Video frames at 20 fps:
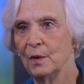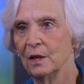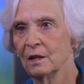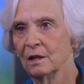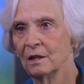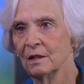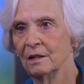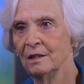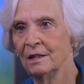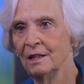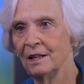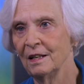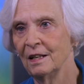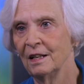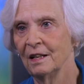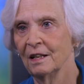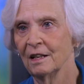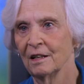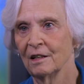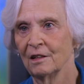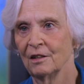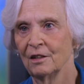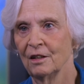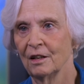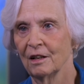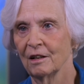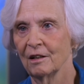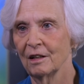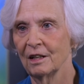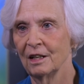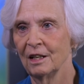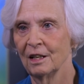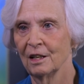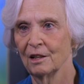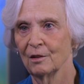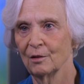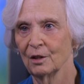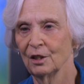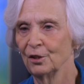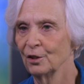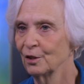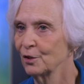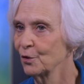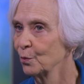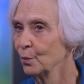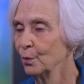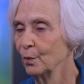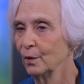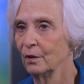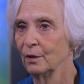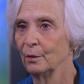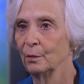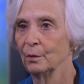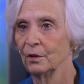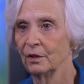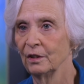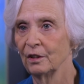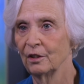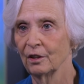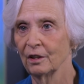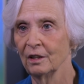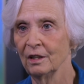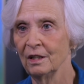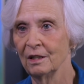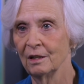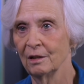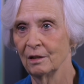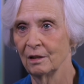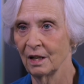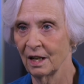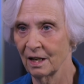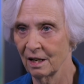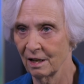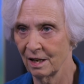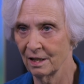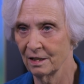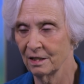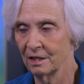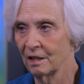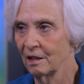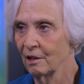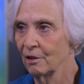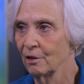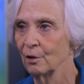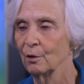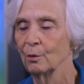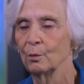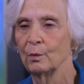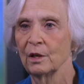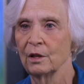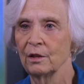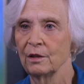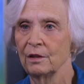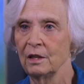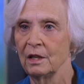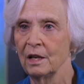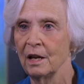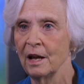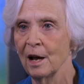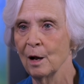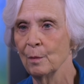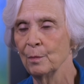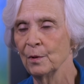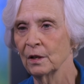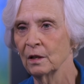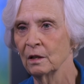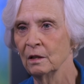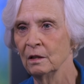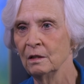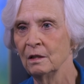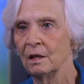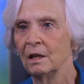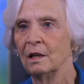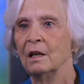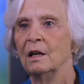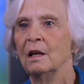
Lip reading: in and it looked really, really good, and I got together with the applicant